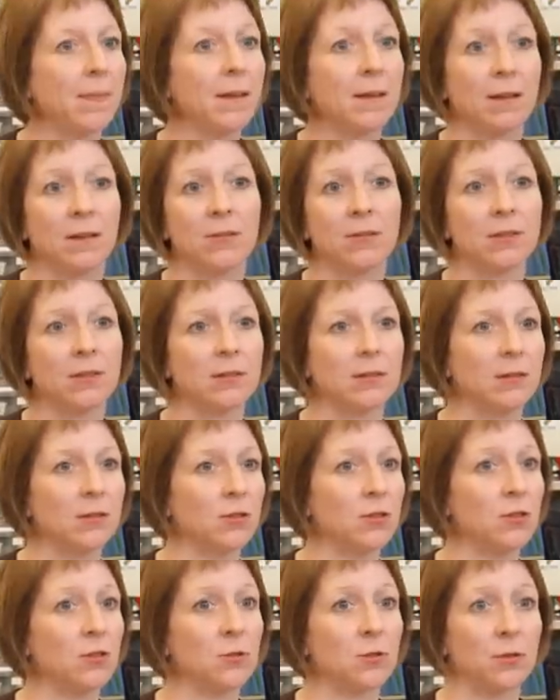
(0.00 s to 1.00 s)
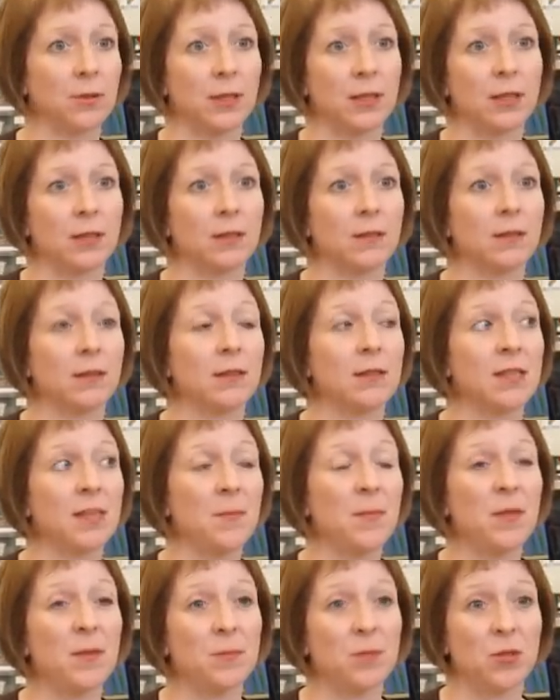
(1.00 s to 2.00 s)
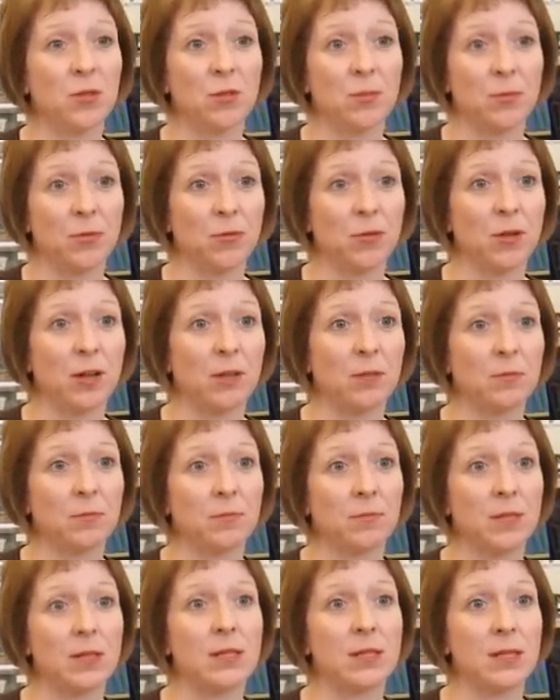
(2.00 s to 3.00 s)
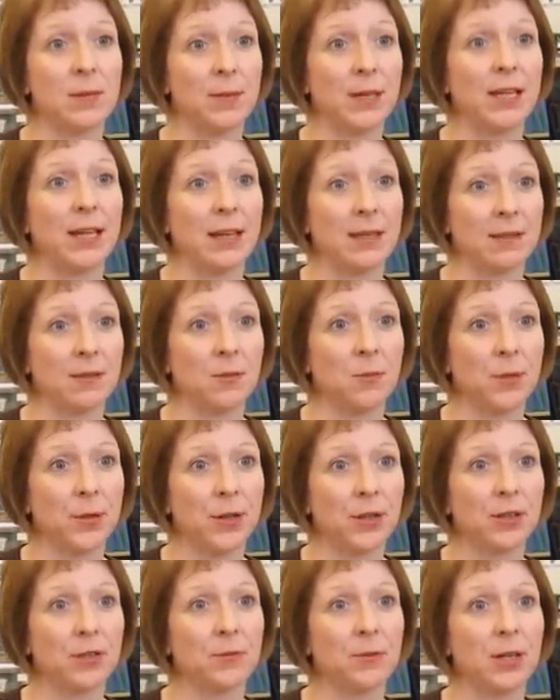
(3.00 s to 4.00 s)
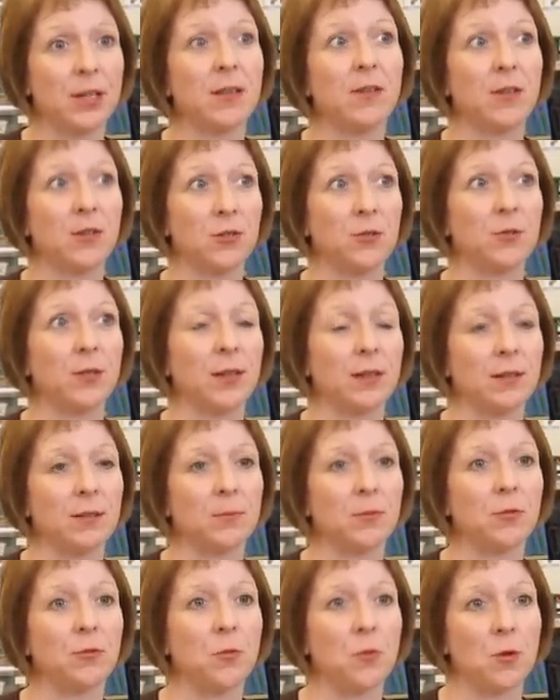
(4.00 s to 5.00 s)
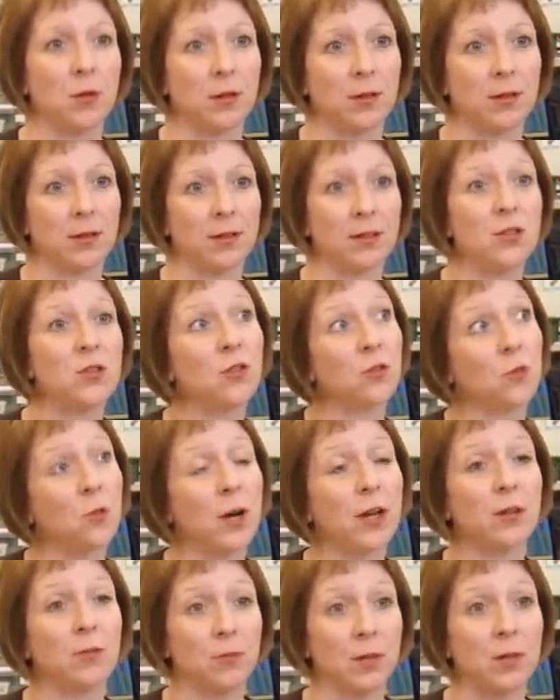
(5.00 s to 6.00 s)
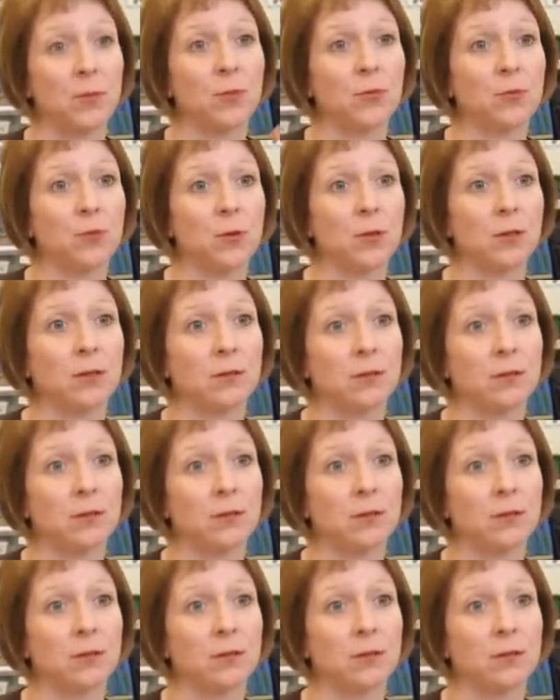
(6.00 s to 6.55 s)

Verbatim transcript: They love it. They're so quick. Some of them do it before I, they see me getting the harmonica ready and they're doing it before. So they're quiet and ready before.